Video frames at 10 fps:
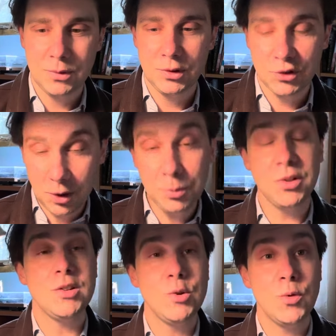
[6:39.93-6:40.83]

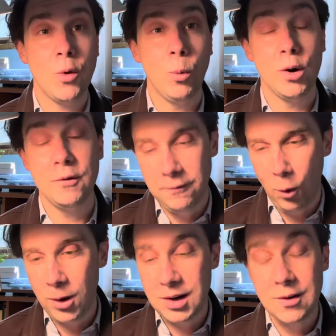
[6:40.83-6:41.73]
Substitute the word
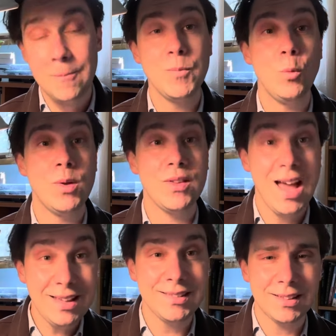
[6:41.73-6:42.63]
void with
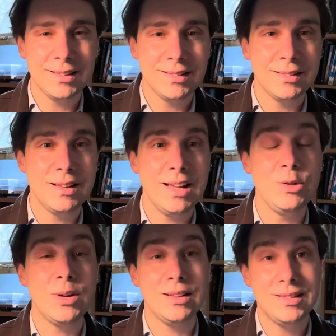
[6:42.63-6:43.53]
essence, and
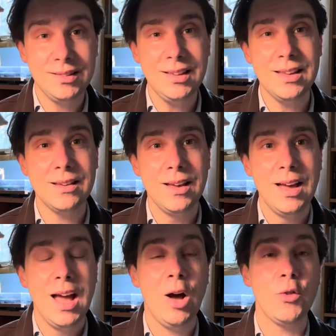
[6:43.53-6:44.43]
you can see
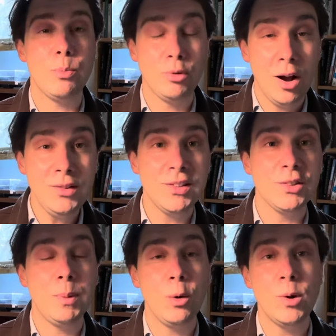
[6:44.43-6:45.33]
how the process
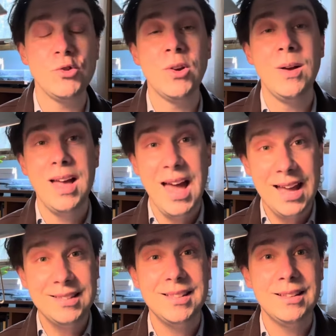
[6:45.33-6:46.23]
by which
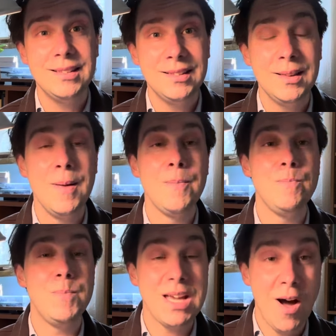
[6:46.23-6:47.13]
essence
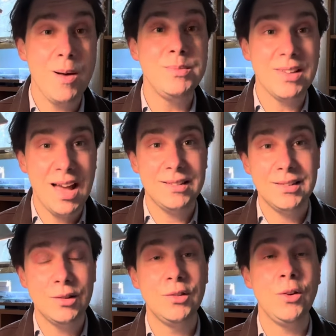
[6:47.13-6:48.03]
becomes
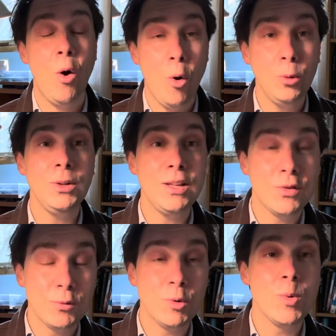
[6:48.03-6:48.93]
essence only
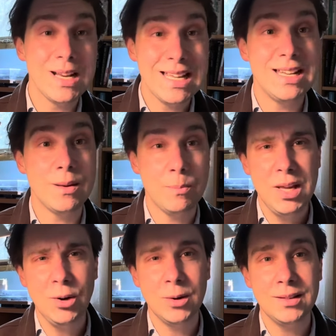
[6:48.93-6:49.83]
through an
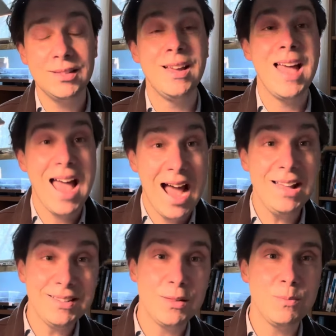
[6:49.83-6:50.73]
inappearance
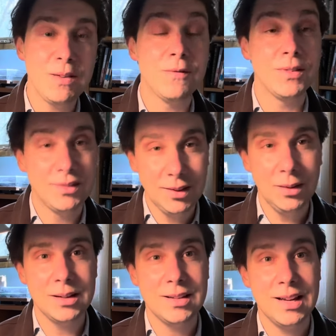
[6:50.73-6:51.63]
has to be
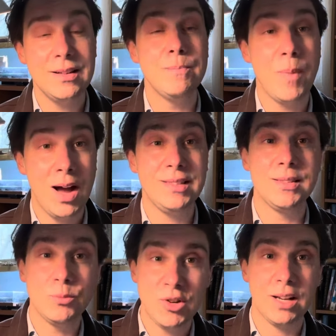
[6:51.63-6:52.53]
facilitated by
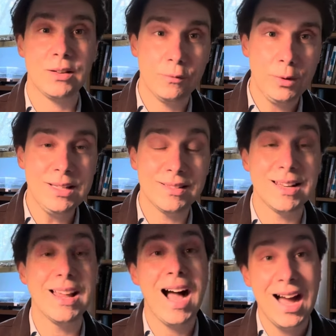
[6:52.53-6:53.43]
subjective reason,
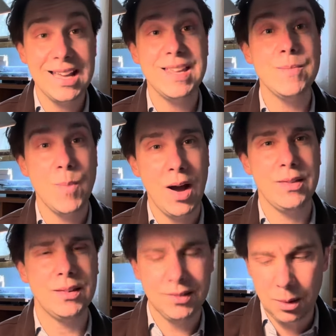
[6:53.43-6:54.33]
i.e. by
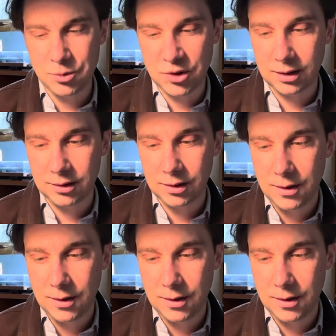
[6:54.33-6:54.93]
the subject.